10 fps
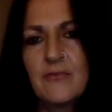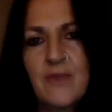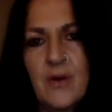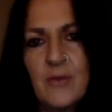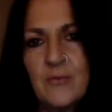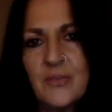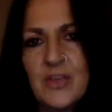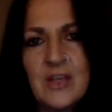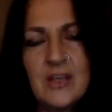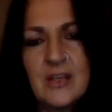from
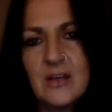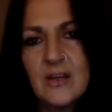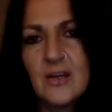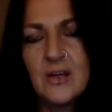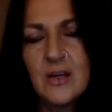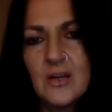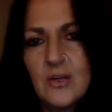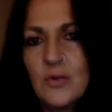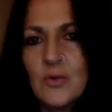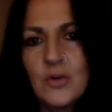the
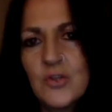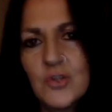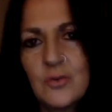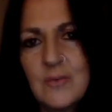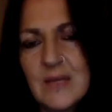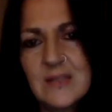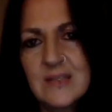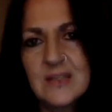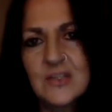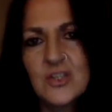non-dual
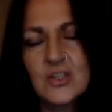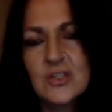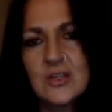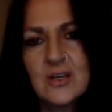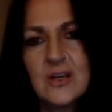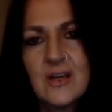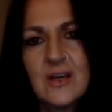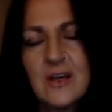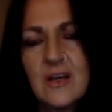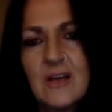message.
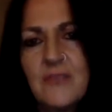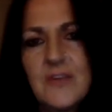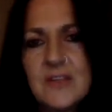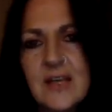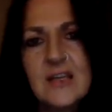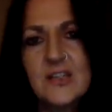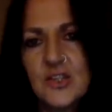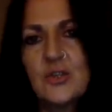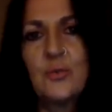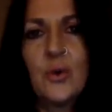It feels like it's
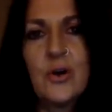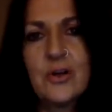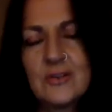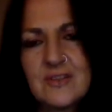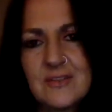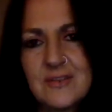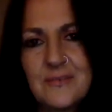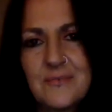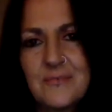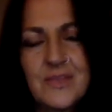2
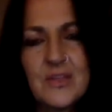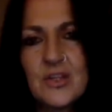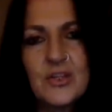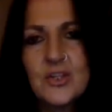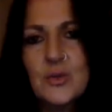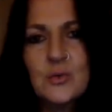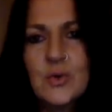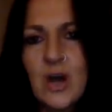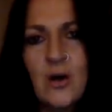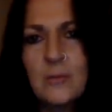worlds. The
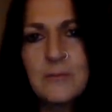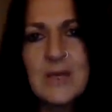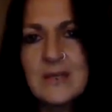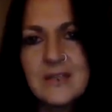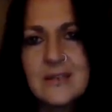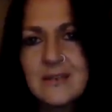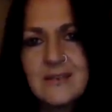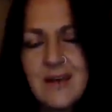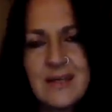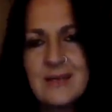two can't meet
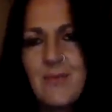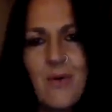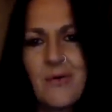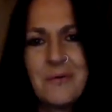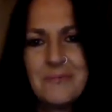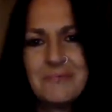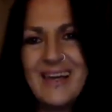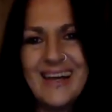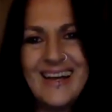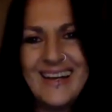anymore.
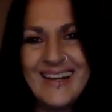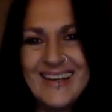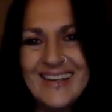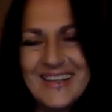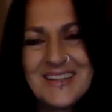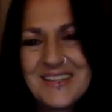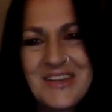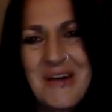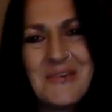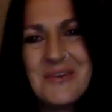There's
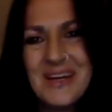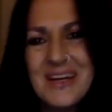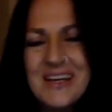no